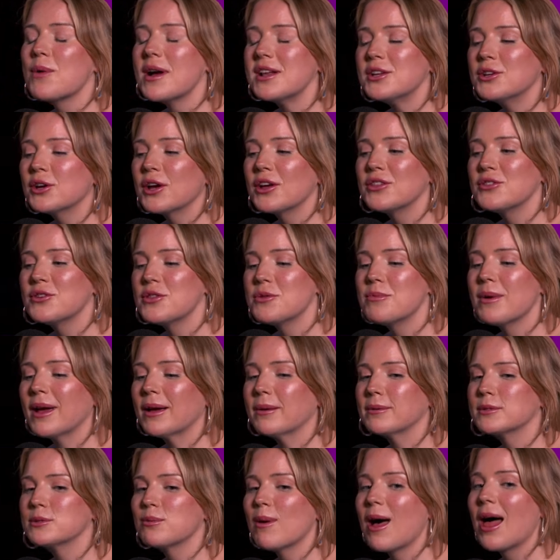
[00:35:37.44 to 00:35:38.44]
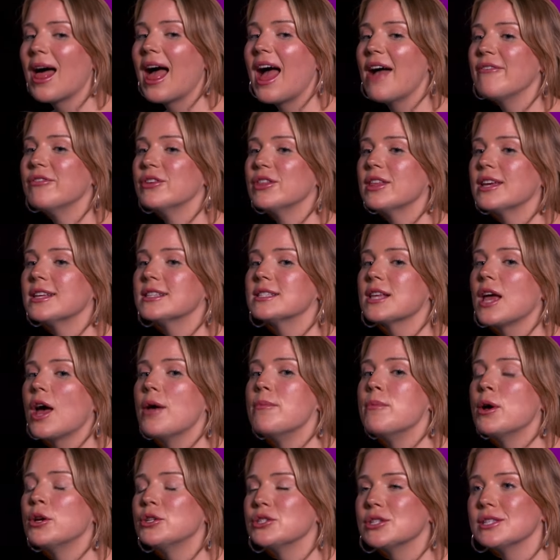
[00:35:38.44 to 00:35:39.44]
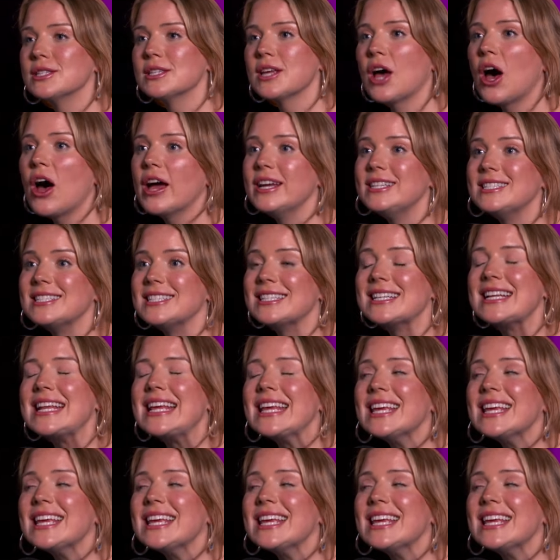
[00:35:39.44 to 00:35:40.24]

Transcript: when you're going through the breakup as well, everything's emotions are heightened, and